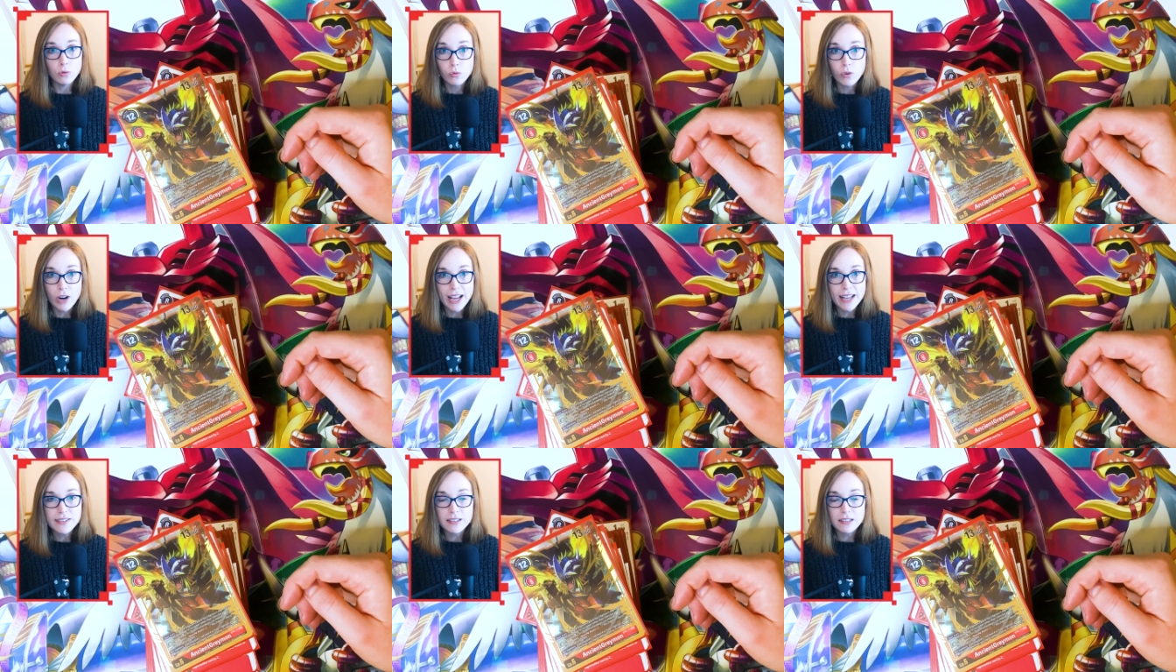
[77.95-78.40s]

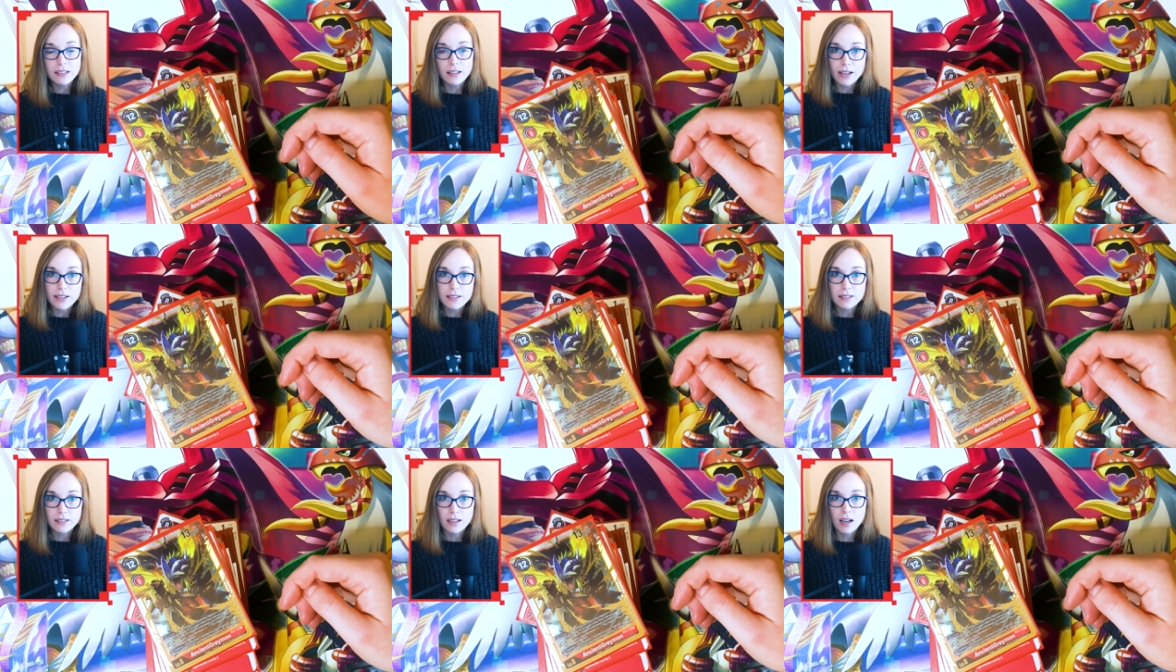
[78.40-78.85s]
Red
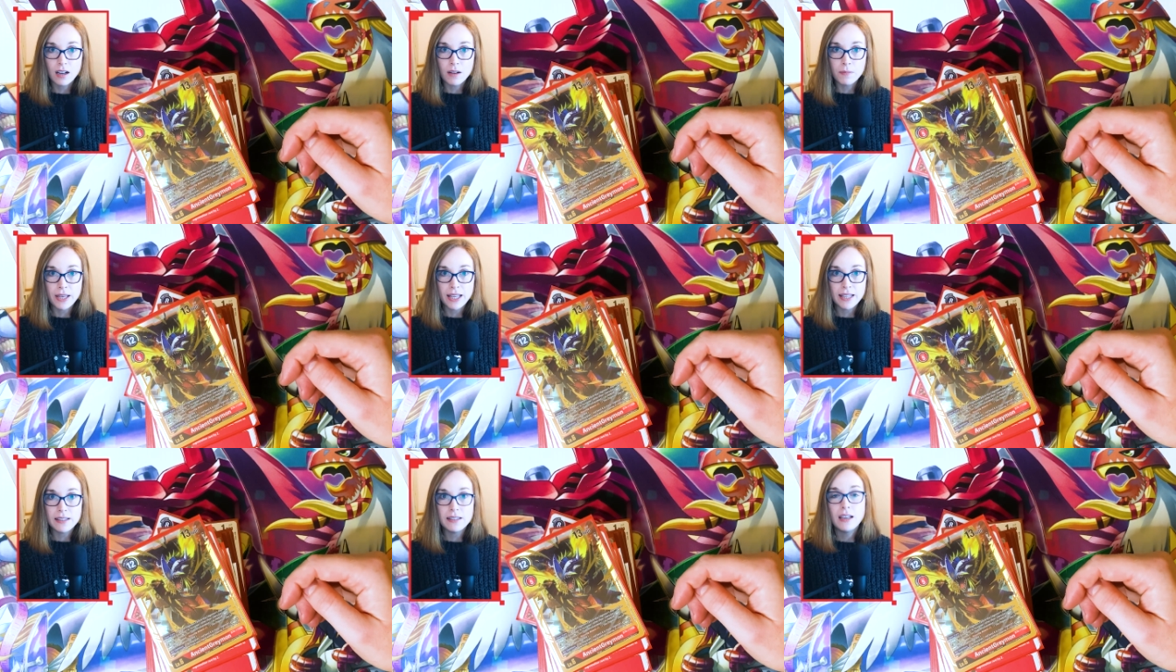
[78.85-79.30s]
likes to
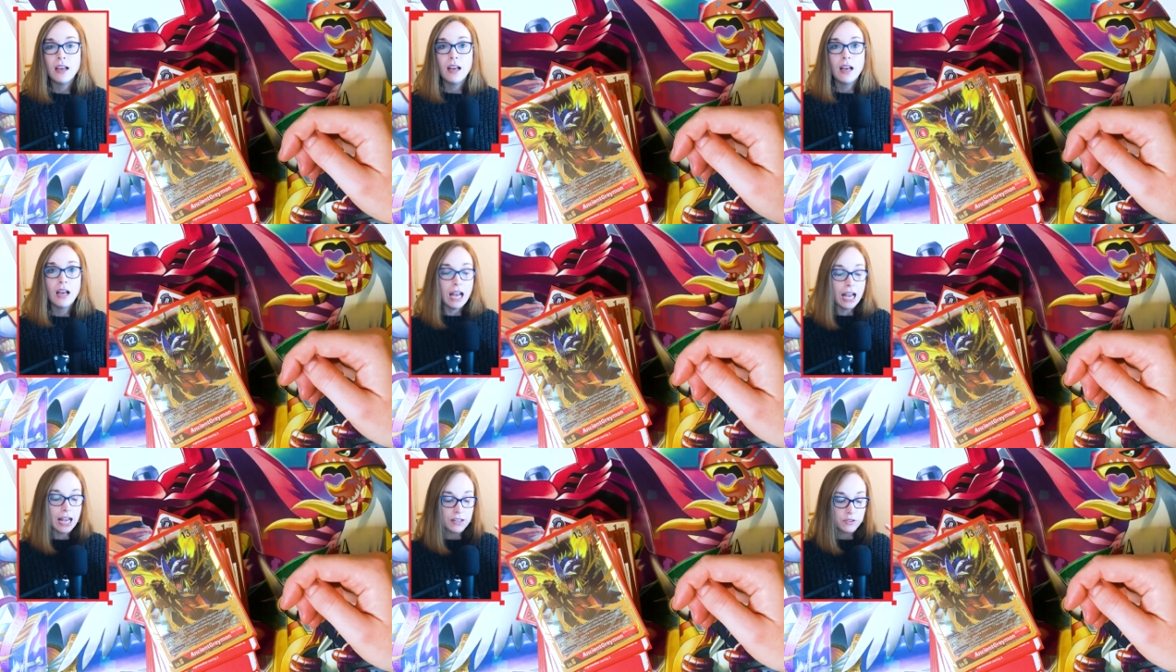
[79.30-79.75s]
come in
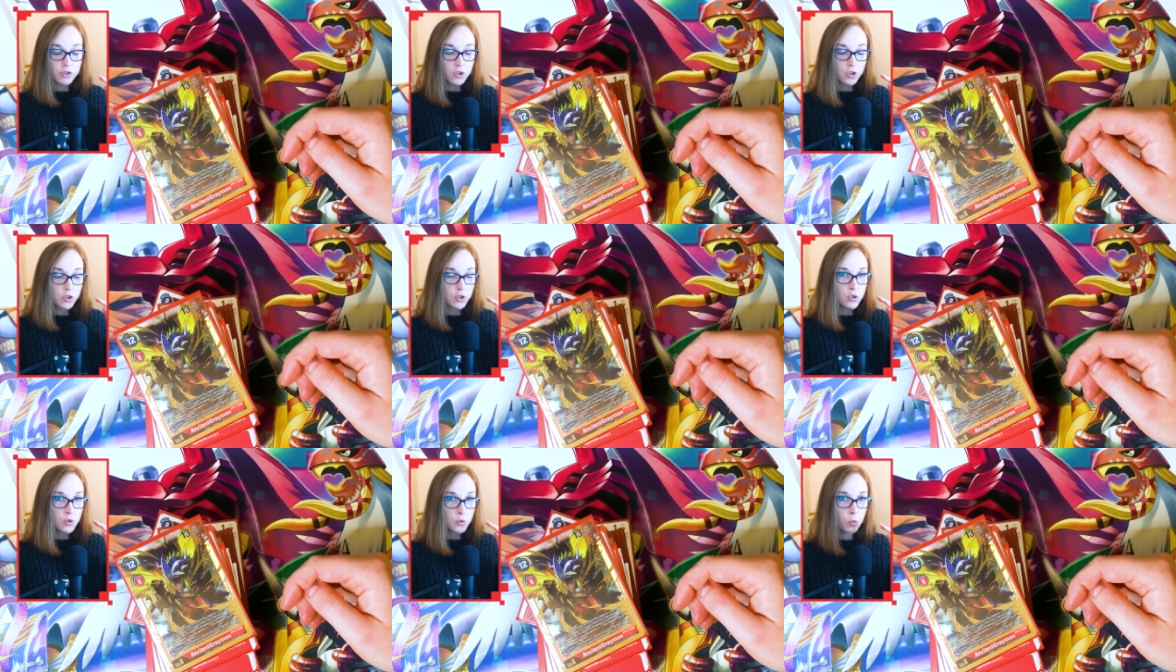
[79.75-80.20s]
and
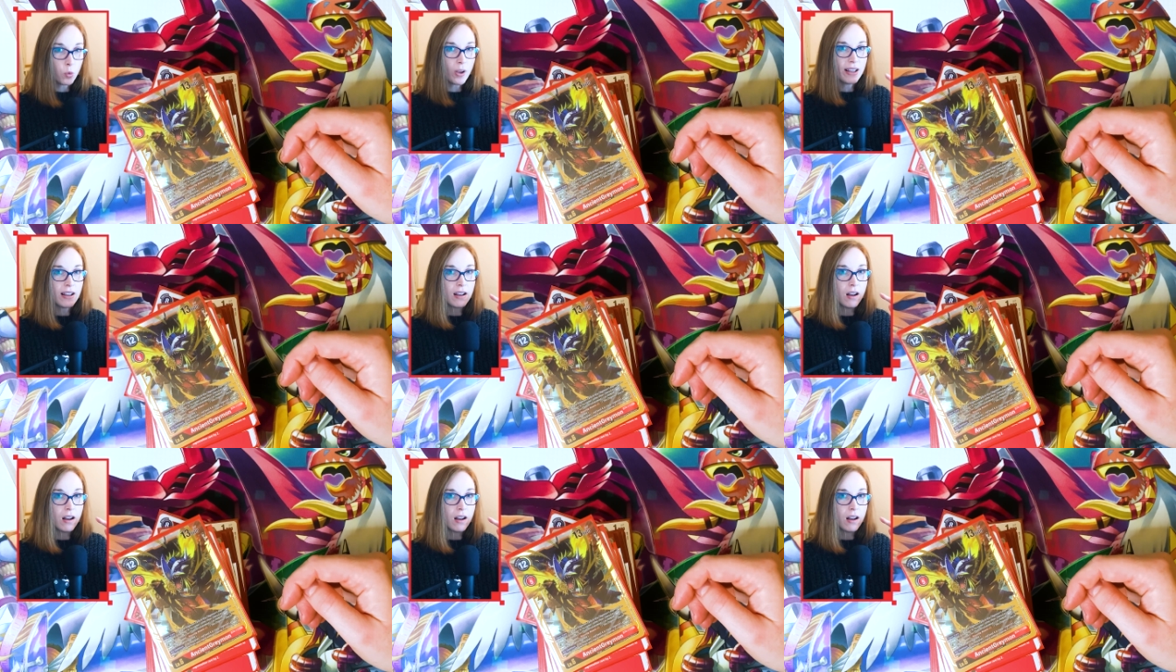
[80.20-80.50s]
swing